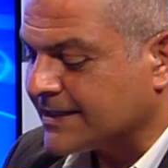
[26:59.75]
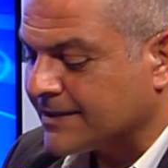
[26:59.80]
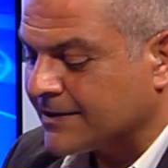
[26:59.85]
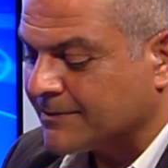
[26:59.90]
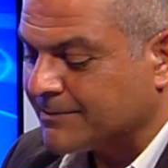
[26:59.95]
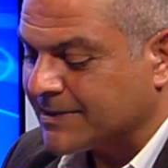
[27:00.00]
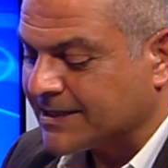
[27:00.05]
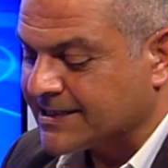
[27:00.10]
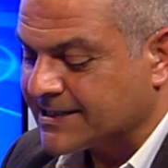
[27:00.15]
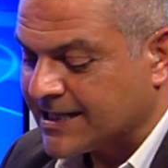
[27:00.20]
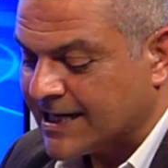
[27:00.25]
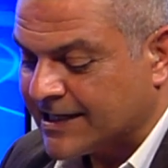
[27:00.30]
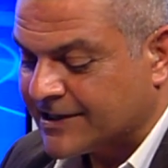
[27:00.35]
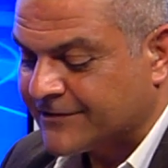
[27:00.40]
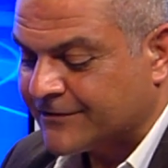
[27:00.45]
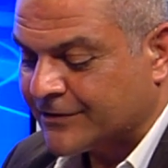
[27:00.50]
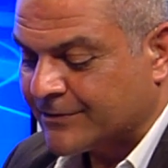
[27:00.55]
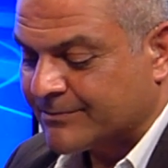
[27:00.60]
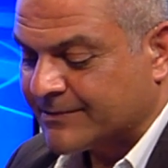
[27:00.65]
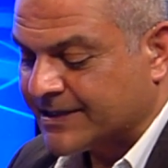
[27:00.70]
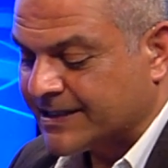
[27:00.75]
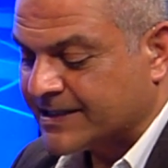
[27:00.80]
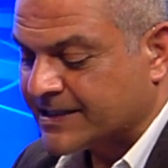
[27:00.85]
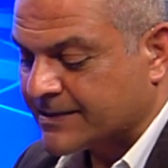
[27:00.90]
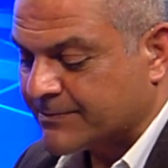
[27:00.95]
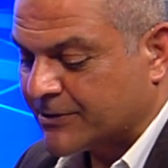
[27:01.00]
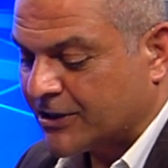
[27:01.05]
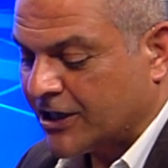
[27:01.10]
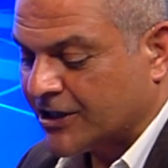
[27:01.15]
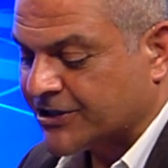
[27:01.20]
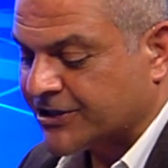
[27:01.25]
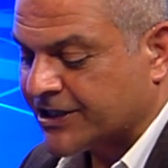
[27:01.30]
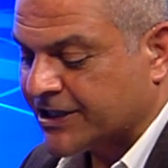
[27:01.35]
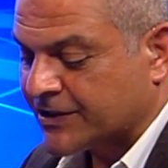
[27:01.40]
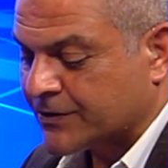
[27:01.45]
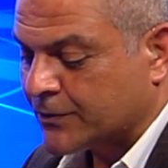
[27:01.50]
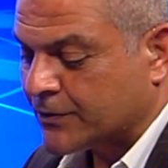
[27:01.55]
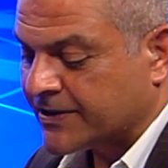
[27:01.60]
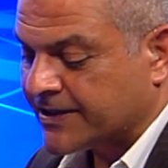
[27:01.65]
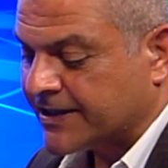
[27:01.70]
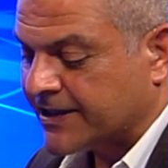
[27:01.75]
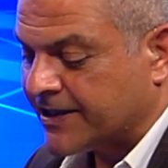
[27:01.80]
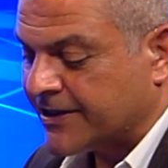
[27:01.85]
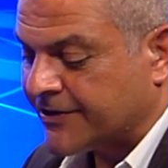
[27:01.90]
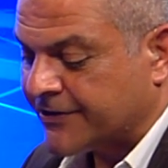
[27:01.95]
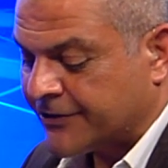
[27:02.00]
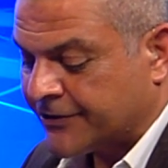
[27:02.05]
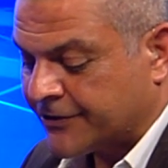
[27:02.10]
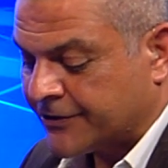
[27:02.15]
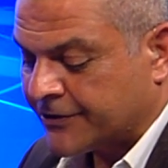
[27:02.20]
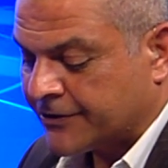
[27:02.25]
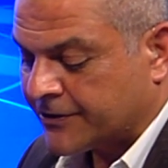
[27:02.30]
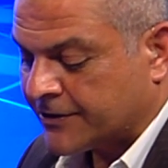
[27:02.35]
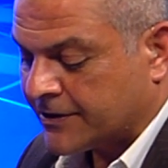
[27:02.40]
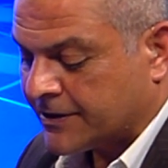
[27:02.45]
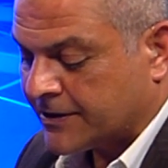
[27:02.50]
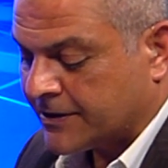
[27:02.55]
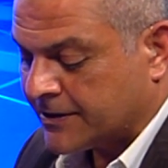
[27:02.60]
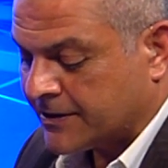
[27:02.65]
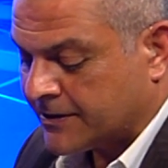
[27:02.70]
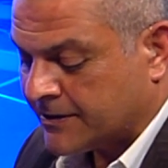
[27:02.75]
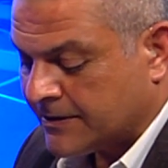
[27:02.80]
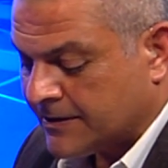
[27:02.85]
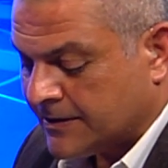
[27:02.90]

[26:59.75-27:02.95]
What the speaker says: aside from this project, what other